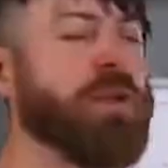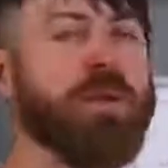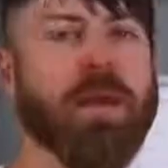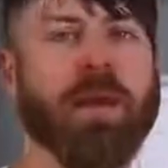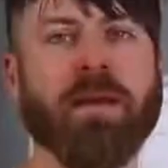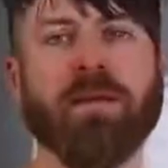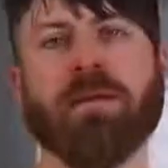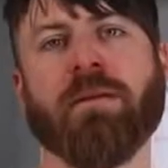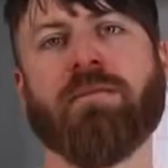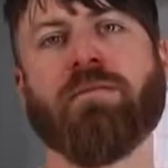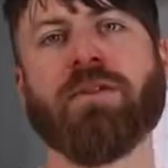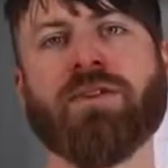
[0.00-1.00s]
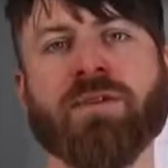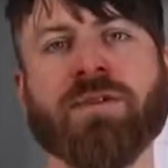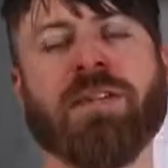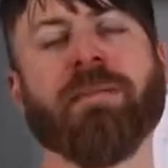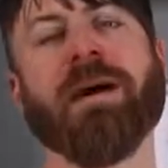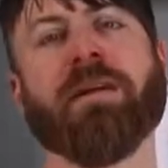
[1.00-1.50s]
you can
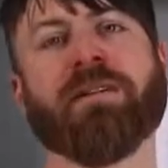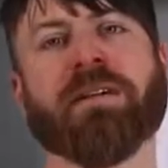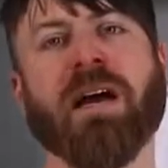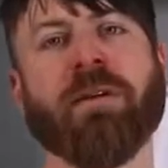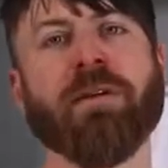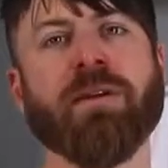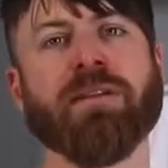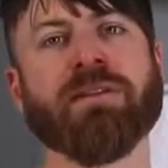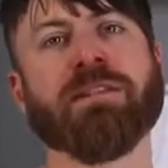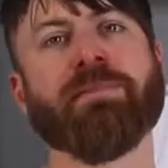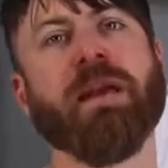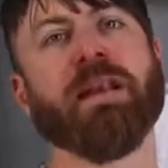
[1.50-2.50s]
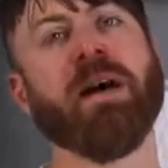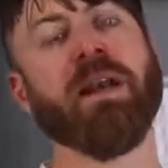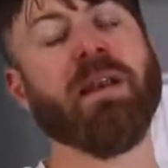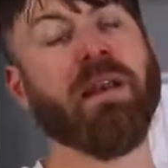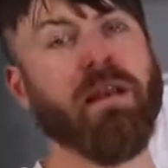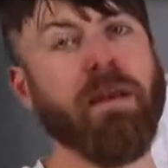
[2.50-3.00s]
reduce the amount of time you need to spend
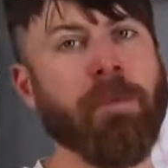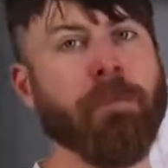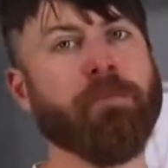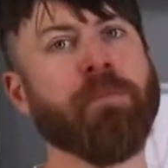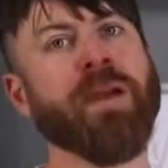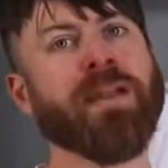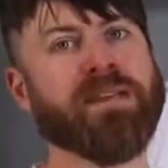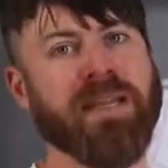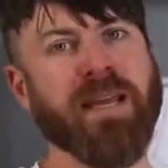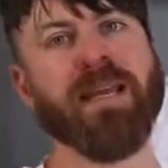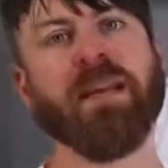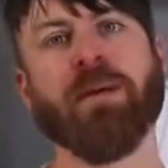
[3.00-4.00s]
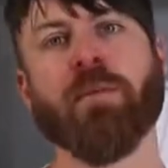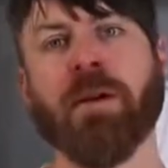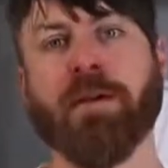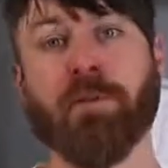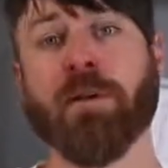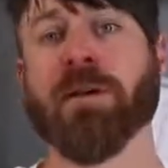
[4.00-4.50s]
on maintaining
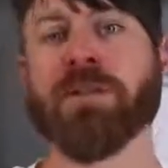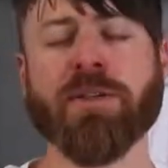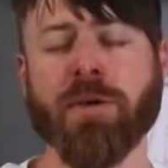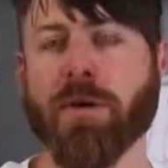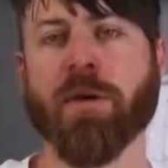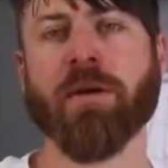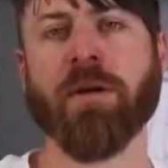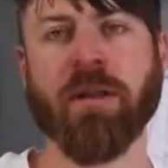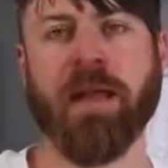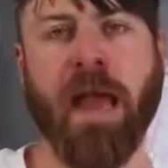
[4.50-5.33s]
whatever it is you currently